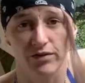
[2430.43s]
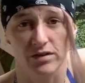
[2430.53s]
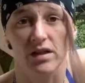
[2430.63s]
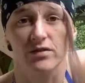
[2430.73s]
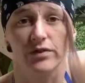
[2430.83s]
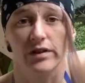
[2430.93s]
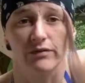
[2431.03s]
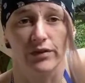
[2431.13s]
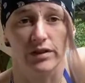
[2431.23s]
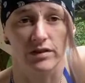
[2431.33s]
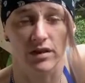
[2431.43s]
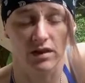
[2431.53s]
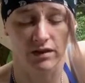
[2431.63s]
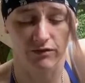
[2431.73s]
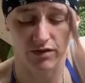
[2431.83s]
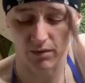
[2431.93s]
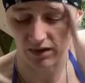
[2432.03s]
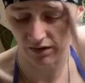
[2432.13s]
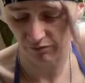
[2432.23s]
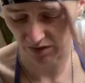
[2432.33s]
size for your convenience. I
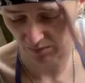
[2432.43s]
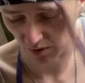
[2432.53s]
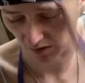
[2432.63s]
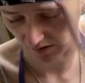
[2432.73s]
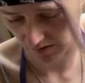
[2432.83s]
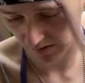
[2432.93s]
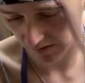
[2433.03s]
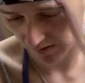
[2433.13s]
love my smallness.